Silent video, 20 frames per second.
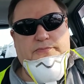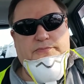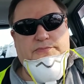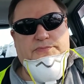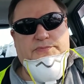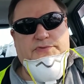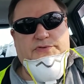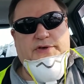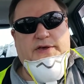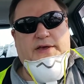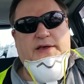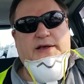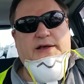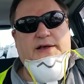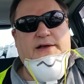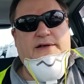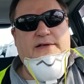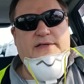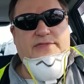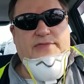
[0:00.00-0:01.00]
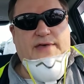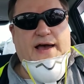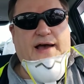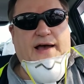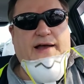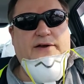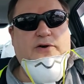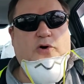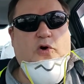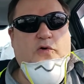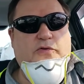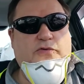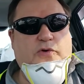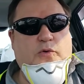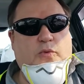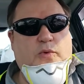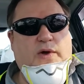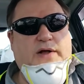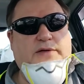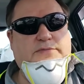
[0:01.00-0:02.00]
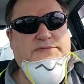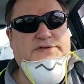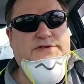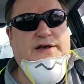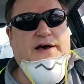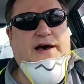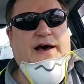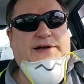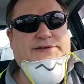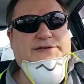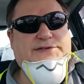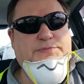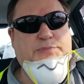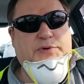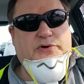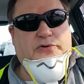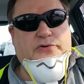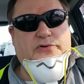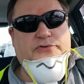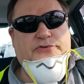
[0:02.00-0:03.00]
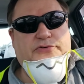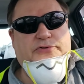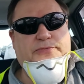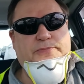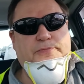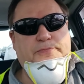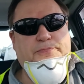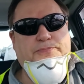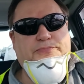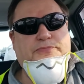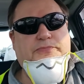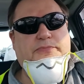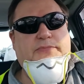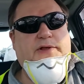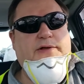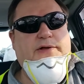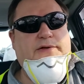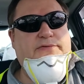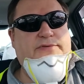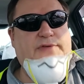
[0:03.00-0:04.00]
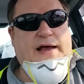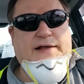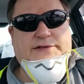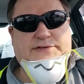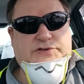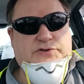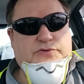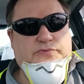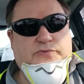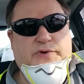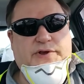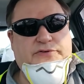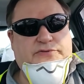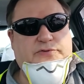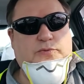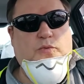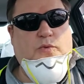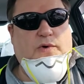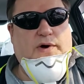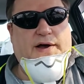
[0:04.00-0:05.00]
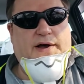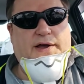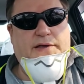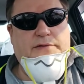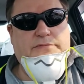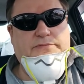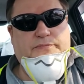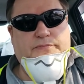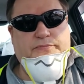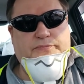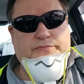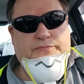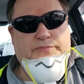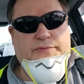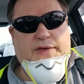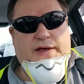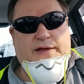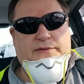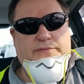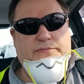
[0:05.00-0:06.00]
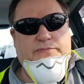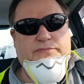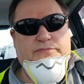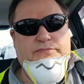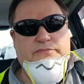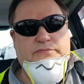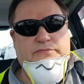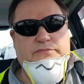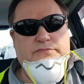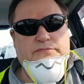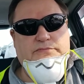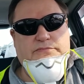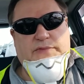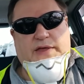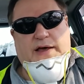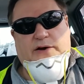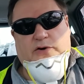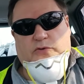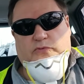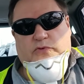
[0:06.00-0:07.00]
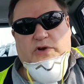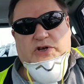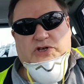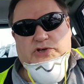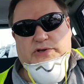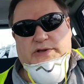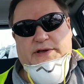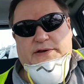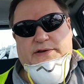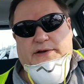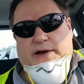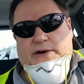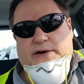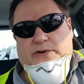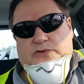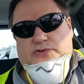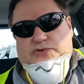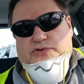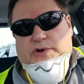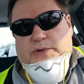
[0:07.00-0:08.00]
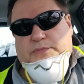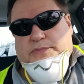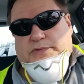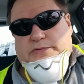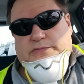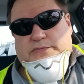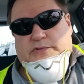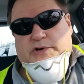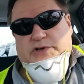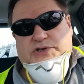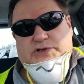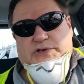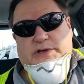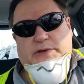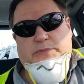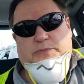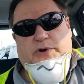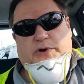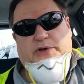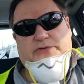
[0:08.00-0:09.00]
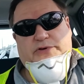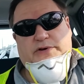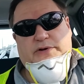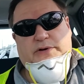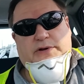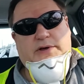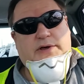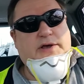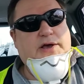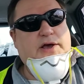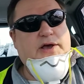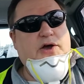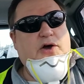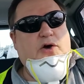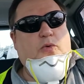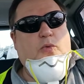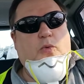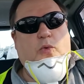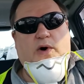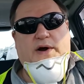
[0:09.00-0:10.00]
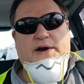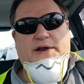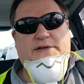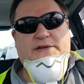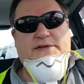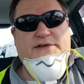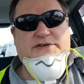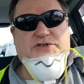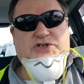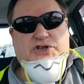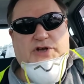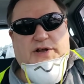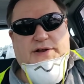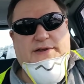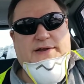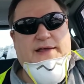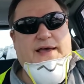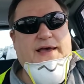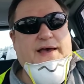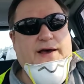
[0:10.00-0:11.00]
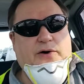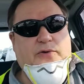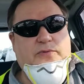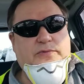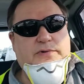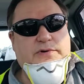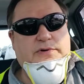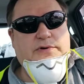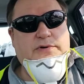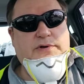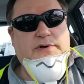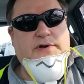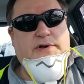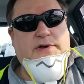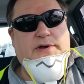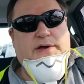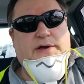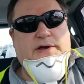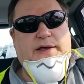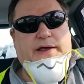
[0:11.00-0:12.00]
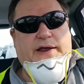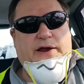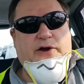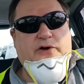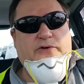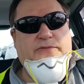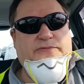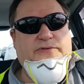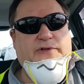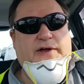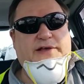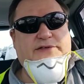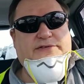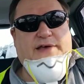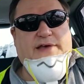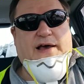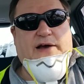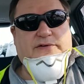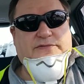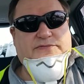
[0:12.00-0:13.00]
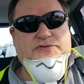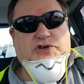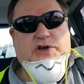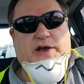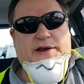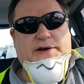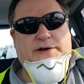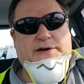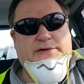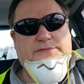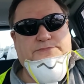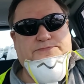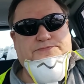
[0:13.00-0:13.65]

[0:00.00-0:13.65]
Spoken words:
See, that overwhelms the hospitals. That's the reason why that originally Donald Trump, originally the president, wanted to shut down air flights out of China.